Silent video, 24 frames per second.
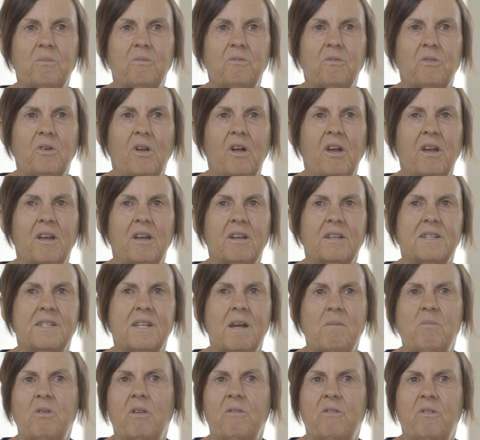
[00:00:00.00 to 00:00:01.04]
For
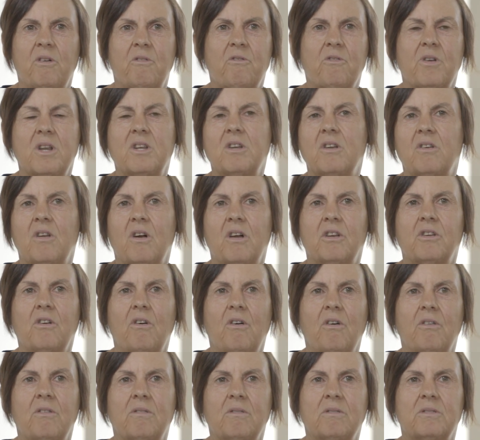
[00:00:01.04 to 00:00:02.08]
example, if a friend and I had
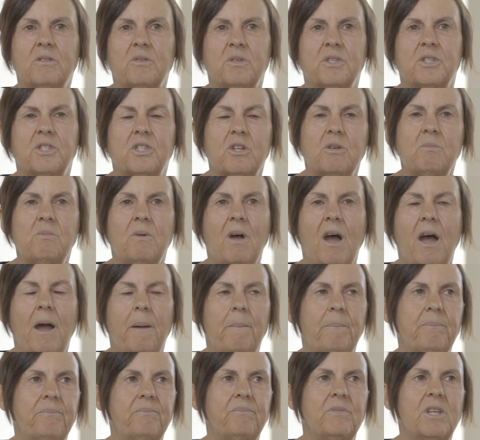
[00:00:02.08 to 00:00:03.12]
gone to the
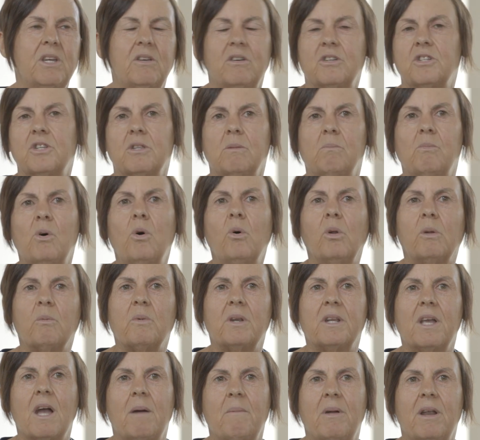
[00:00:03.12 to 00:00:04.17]
to the mall, and
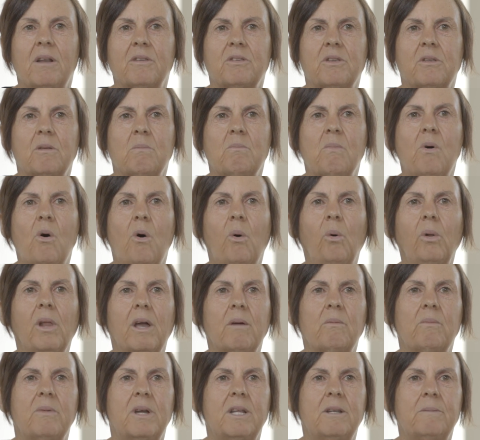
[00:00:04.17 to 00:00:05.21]
we'd come out to the mall,
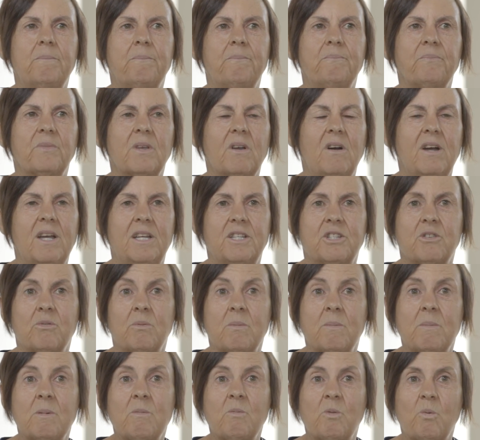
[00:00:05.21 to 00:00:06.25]
and when I had to
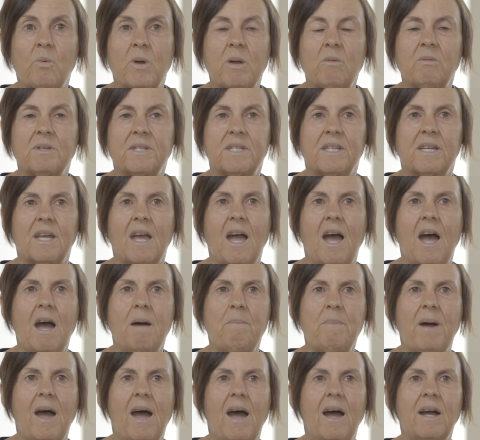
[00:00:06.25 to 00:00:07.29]
remember where was the
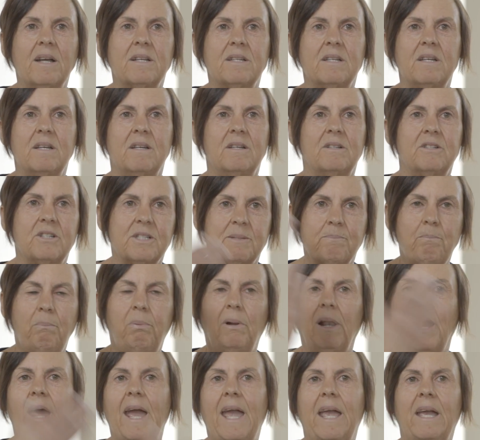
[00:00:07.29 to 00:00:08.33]
car parked, just
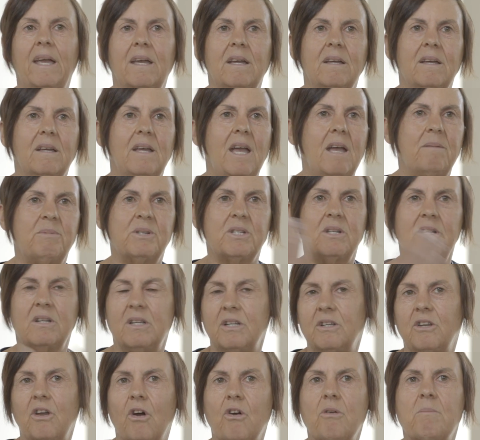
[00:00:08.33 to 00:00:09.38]
blank,
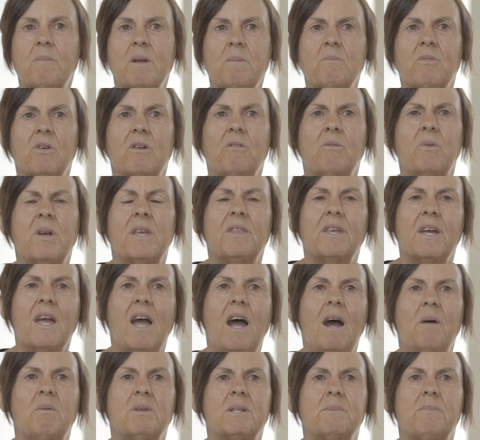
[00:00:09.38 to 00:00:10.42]
absolutely no memory of where the
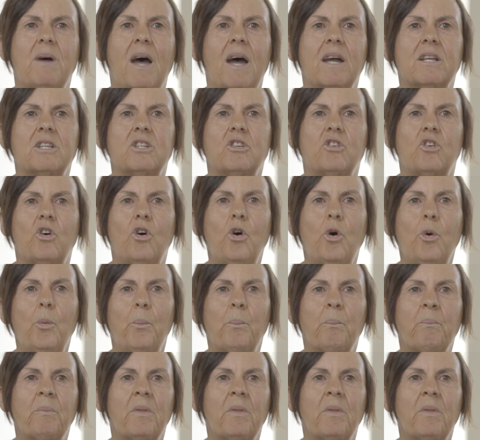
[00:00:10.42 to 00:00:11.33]
car was parked at all.